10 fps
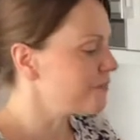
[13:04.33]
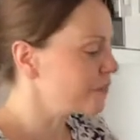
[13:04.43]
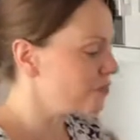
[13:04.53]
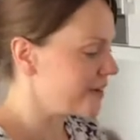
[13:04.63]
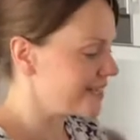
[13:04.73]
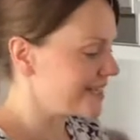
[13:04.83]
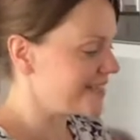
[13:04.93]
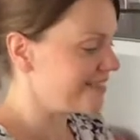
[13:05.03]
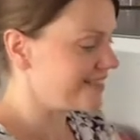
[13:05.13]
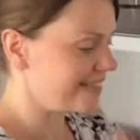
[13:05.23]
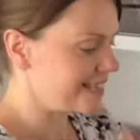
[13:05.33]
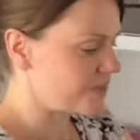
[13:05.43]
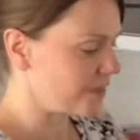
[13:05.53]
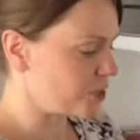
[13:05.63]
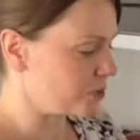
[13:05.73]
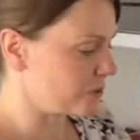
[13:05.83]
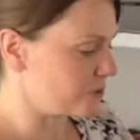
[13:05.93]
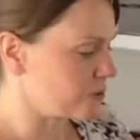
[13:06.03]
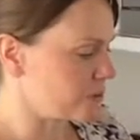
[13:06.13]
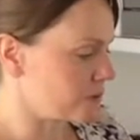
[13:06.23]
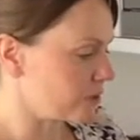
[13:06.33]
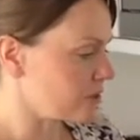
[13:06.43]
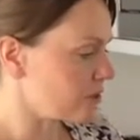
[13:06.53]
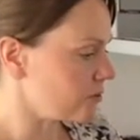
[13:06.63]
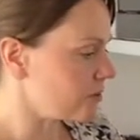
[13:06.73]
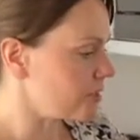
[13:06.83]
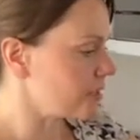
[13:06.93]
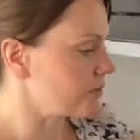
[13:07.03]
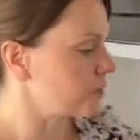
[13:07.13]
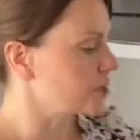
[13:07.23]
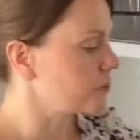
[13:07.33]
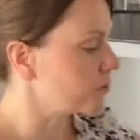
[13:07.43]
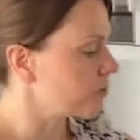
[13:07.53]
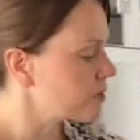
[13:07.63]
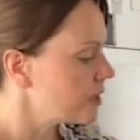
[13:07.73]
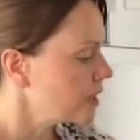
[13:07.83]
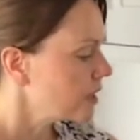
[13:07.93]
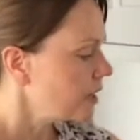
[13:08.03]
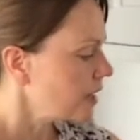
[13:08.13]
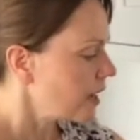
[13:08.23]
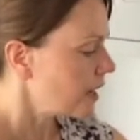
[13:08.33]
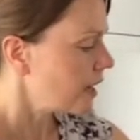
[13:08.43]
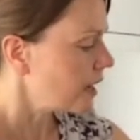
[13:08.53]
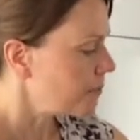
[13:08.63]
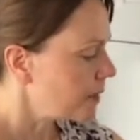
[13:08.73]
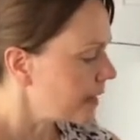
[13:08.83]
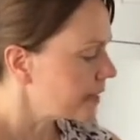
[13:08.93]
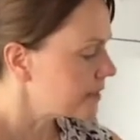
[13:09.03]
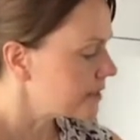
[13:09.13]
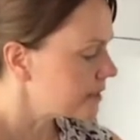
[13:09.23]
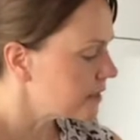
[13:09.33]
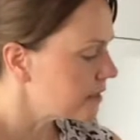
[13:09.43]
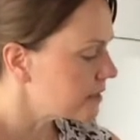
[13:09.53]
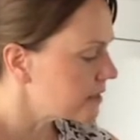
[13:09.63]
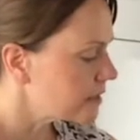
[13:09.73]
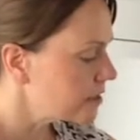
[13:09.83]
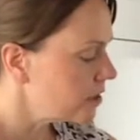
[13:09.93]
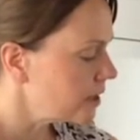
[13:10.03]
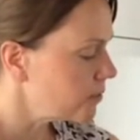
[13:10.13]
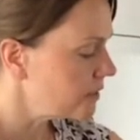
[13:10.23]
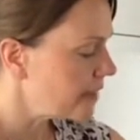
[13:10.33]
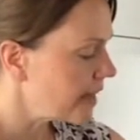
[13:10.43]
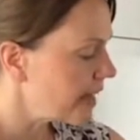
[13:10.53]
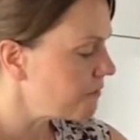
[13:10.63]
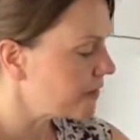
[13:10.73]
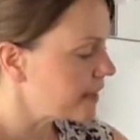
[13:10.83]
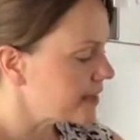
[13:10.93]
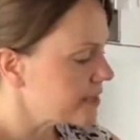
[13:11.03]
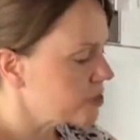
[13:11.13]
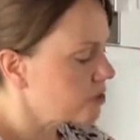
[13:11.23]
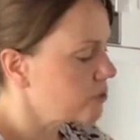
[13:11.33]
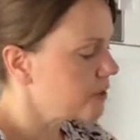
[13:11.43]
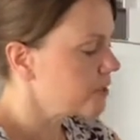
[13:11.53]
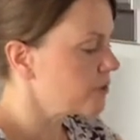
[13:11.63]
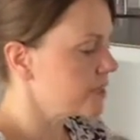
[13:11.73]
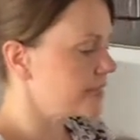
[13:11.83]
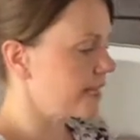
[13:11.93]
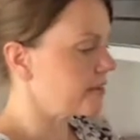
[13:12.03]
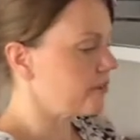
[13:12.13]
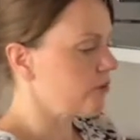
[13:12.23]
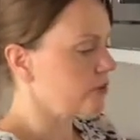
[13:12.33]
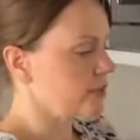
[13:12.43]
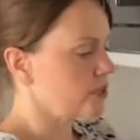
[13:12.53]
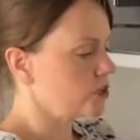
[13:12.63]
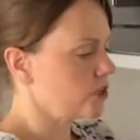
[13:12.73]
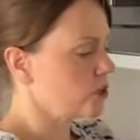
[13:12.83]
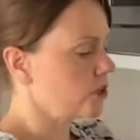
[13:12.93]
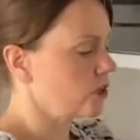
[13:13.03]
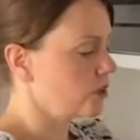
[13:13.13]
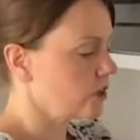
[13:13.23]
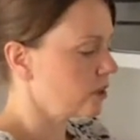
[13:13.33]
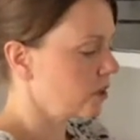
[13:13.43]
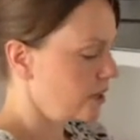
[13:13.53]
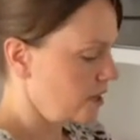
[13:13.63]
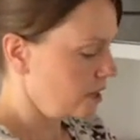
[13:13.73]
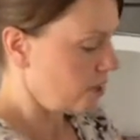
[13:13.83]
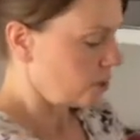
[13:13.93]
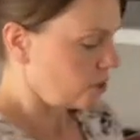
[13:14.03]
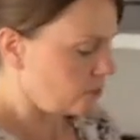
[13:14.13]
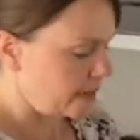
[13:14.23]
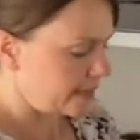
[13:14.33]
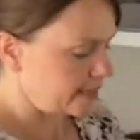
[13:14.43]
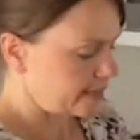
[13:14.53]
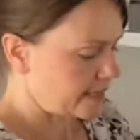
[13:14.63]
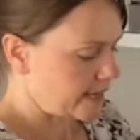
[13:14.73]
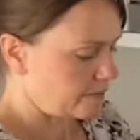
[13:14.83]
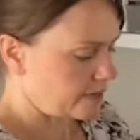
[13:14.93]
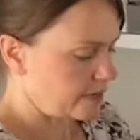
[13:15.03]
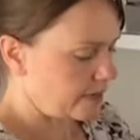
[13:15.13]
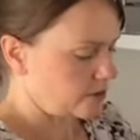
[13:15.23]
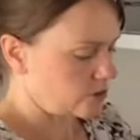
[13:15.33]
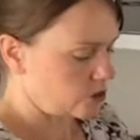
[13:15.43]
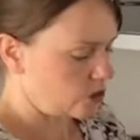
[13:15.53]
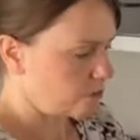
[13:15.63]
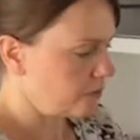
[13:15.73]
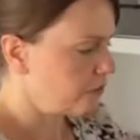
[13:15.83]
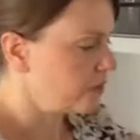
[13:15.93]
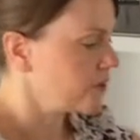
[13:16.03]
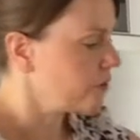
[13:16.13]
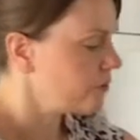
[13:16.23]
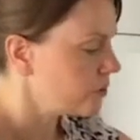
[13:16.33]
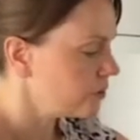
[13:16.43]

done these vegetables, I'm going to use these vegetables, and starting with the heaviest, so the ones that would take the longest to cook, you place them in on top of the noodles.